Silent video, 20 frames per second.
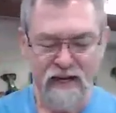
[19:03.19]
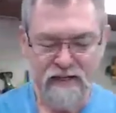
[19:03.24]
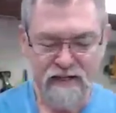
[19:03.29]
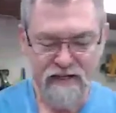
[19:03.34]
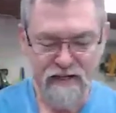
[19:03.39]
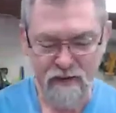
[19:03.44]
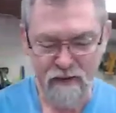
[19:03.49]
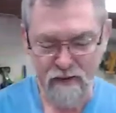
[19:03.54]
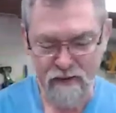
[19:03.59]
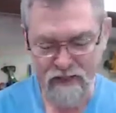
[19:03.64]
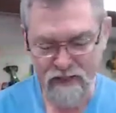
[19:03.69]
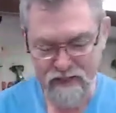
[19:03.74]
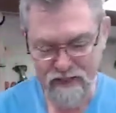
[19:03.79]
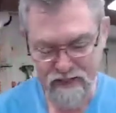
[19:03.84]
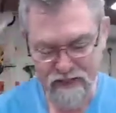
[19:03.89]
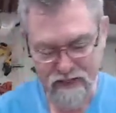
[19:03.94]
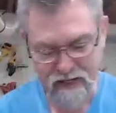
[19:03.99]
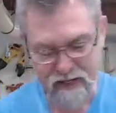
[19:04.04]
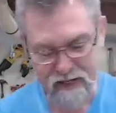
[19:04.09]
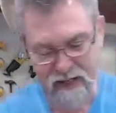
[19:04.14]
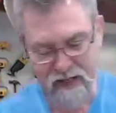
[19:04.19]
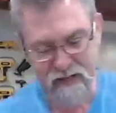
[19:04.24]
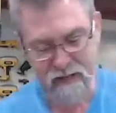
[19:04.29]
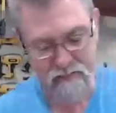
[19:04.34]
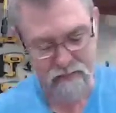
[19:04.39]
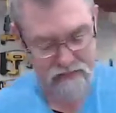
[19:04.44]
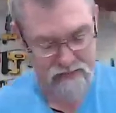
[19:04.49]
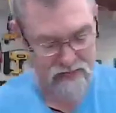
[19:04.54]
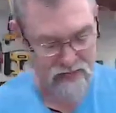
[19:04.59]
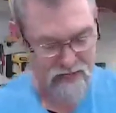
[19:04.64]
No,
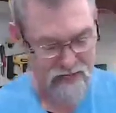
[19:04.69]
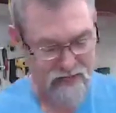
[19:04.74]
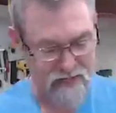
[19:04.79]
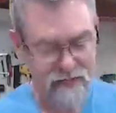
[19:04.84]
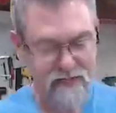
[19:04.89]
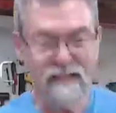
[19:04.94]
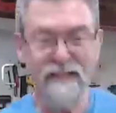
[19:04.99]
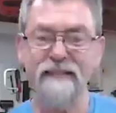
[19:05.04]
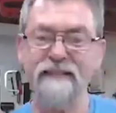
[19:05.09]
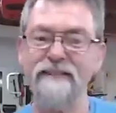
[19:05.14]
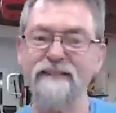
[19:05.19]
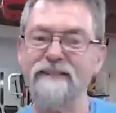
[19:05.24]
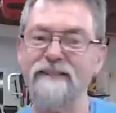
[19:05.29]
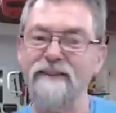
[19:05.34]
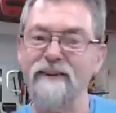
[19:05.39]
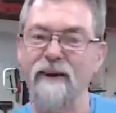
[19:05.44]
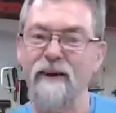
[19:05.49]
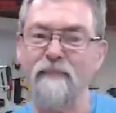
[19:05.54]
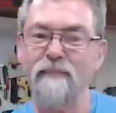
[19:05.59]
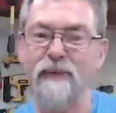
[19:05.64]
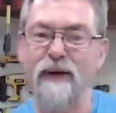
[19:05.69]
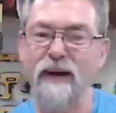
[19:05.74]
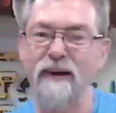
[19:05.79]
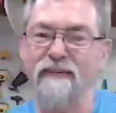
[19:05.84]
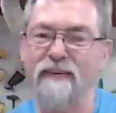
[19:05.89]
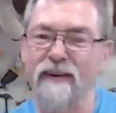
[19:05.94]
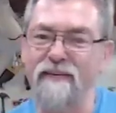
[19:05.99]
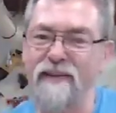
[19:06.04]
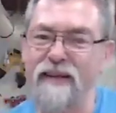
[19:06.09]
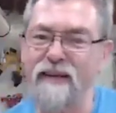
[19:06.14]
NBN is not
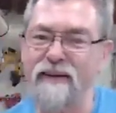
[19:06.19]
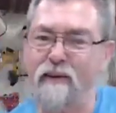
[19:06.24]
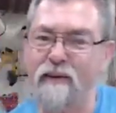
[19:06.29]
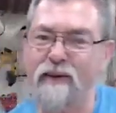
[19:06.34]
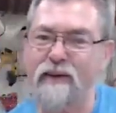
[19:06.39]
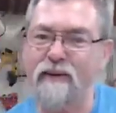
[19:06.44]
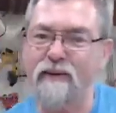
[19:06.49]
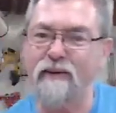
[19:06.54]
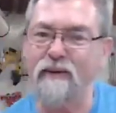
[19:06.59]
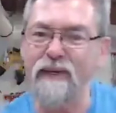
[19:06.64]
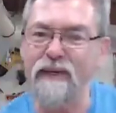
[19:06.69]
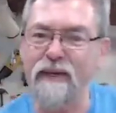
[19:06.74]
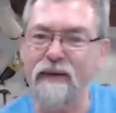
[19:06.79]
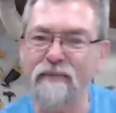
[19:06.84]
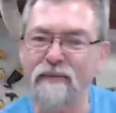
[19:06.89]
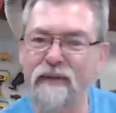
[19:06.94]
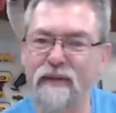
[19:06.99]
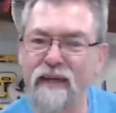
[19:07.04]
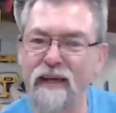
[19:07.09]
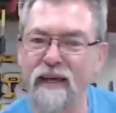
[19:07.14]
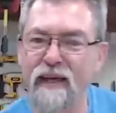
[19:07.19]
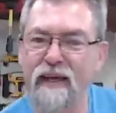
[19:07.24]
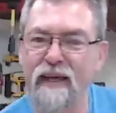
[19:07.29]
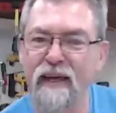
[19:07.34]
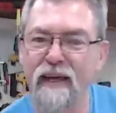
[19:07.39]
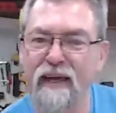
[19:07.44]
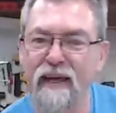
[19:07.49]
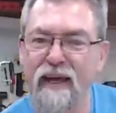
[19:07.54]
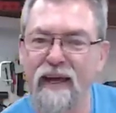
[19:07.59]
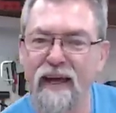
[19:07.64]
part of it. Let me have a quick look here.
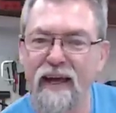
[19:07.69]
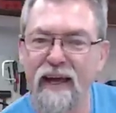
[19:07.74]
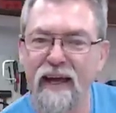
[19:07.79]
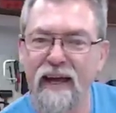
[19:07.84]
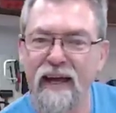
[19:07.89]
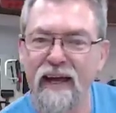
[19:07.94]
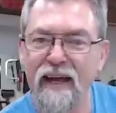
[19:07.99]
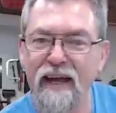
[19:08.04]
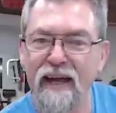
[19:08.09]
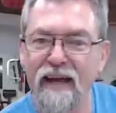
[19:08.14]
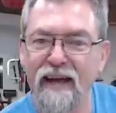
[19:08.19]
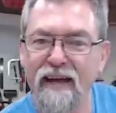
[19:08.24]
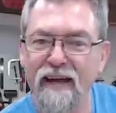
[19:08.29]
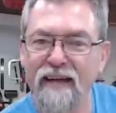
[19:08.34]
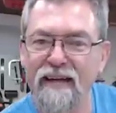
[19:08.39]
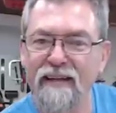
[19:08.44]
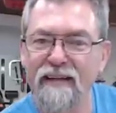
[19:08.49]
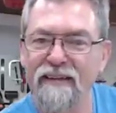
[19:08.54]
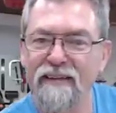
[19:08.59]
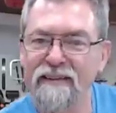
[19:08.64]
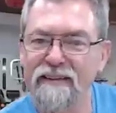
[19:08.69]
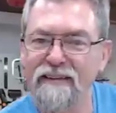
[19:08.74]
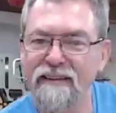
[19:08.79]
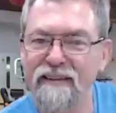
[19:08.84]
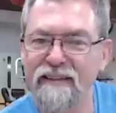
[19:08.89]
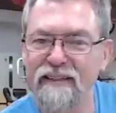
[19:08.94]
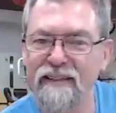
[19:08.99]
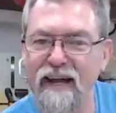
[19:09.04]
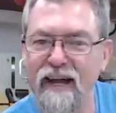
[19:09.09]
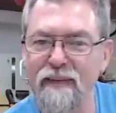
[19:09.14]

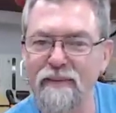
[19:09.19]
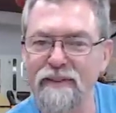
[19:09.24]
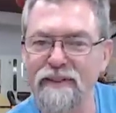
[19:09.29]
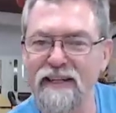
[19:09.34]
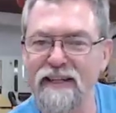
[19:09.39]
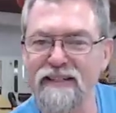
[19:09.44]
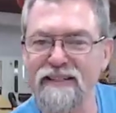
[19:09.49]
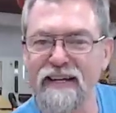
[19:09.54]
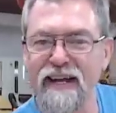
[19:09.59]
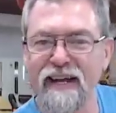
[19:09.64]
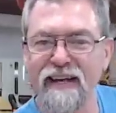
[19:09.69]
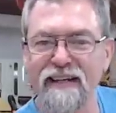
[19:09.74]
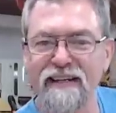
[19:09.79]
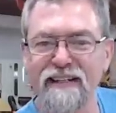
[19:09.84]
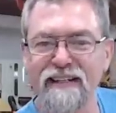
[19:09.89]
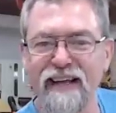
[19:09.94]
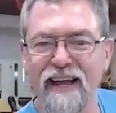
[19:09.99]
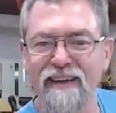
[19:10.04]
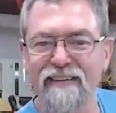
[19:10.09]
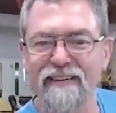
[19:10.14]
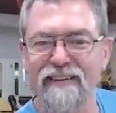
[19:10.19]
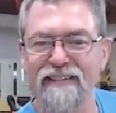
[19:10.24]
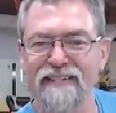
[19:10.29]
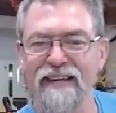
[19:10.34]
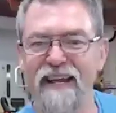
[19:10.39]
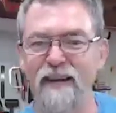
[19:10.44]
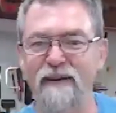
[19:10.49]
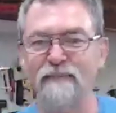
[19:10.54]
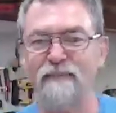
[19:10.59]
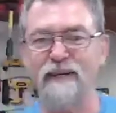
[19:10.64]
Carbatec starting to carry the
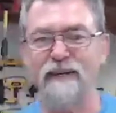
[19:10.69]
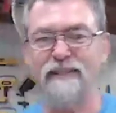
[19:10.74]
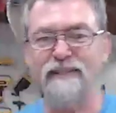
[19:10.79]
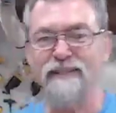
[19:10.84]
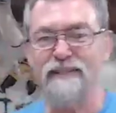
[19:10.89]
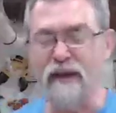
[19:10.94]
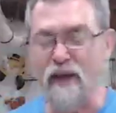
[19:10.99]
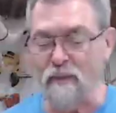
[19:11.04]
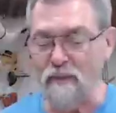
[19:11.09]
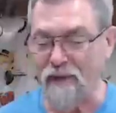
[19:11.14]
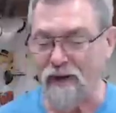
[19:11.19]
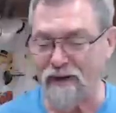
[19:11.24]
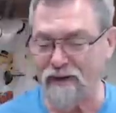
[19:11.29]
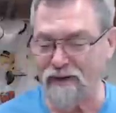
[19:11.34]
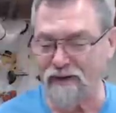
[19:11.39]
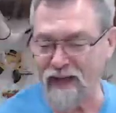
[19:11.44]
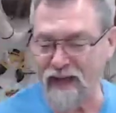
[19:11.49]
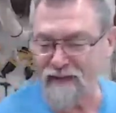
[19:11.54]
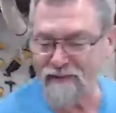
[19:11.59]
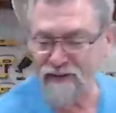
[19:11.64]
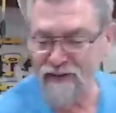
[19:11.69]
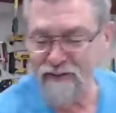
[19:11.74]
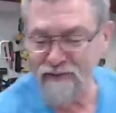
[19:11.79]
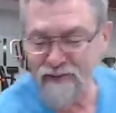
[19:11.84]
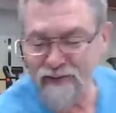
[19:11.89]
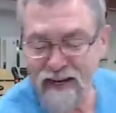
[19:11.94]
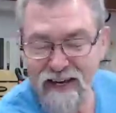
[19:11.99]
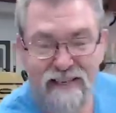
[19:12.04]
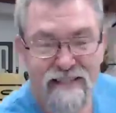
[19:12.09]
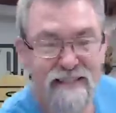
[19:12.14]
Stanton bench. No, Michael, I haven't
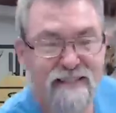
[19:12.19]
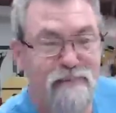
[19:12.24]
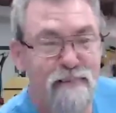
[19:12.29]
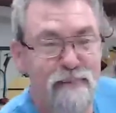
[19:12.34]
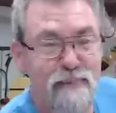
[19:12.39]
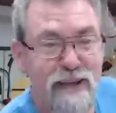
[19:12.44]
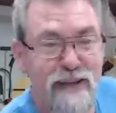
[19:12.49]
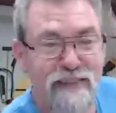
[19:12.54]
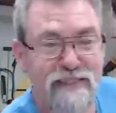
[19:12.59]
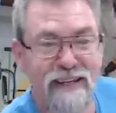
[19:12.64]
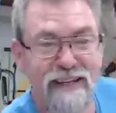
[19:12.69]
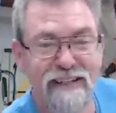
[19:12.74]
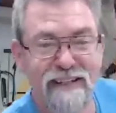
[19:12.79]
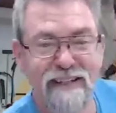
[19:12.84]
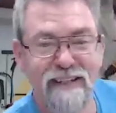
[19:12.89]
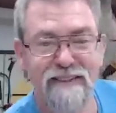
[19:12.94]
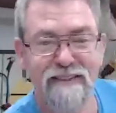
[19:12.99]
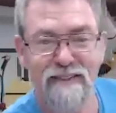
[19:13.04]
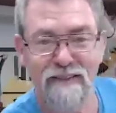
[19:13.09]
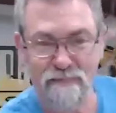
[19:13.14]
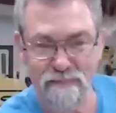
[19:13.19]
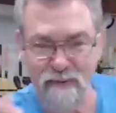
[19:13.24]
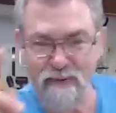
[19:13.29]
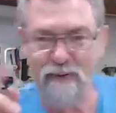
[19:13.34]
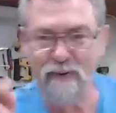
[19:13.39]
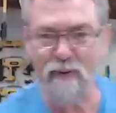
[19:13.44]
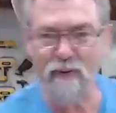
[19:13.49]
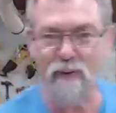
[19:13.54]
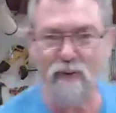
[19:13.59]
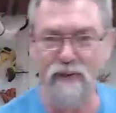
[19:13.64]
even asked them about that yet. So,
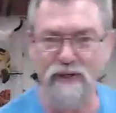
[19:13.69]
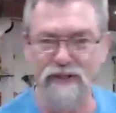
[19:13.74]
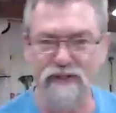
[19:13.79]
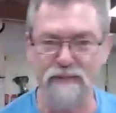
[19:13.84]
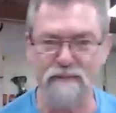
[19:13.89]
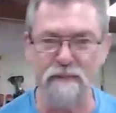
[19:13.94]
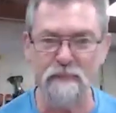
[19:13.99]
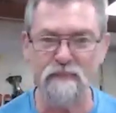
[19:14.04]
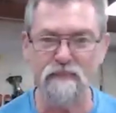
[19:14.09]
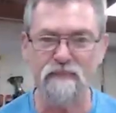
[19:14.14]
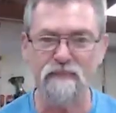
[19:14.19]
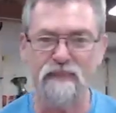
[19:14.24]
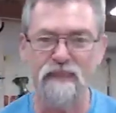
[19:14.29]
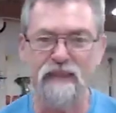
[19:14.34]
but a good question.